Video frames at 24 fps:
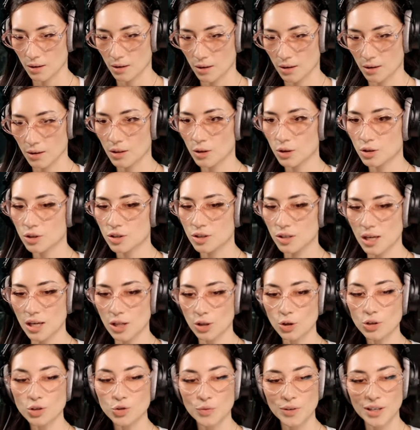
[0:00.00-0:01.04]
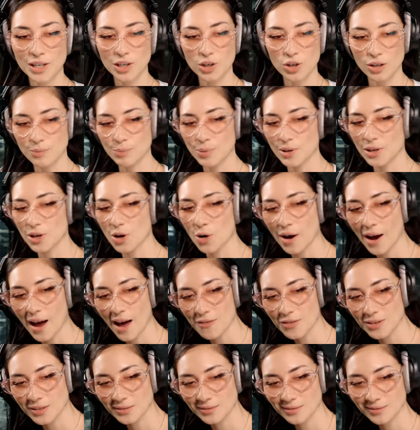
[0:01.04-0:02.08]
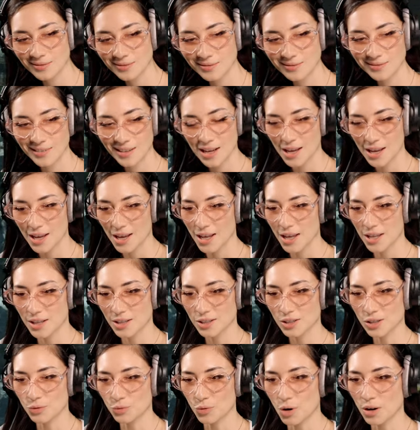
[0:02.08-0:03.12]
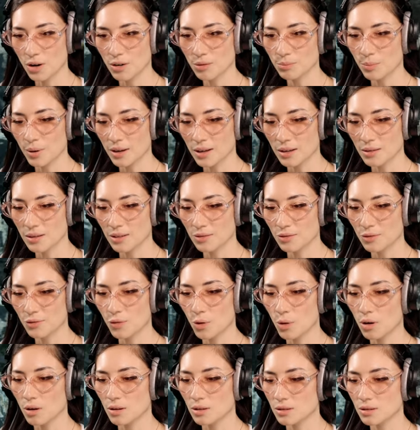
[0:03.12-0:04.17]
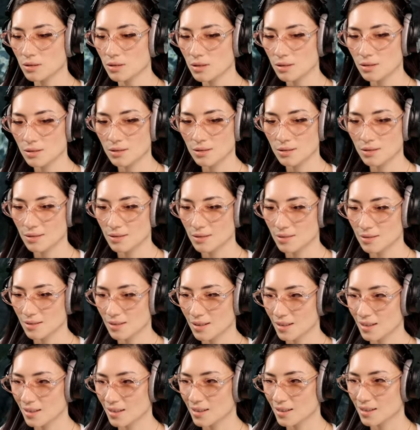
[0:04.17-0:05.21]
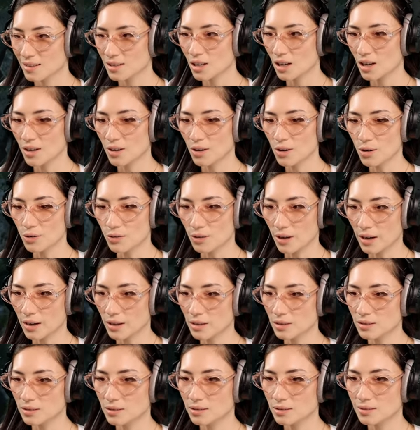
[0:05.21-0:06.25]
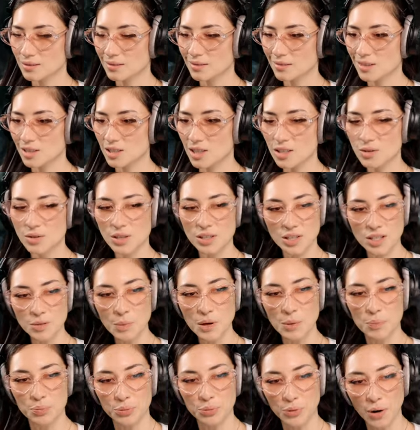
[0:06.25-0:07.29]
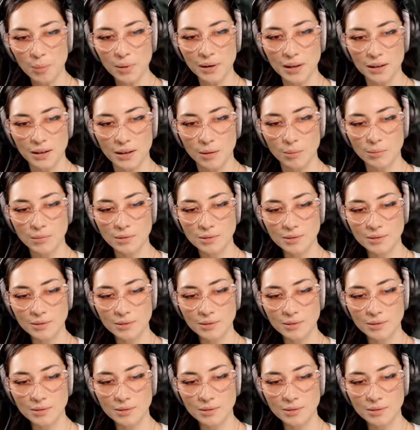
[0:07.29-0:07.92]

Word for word: It looks it looks really good, but no, I haven't. Hence the wrong button and falls. Yeah, I know, right? This is this is my problem.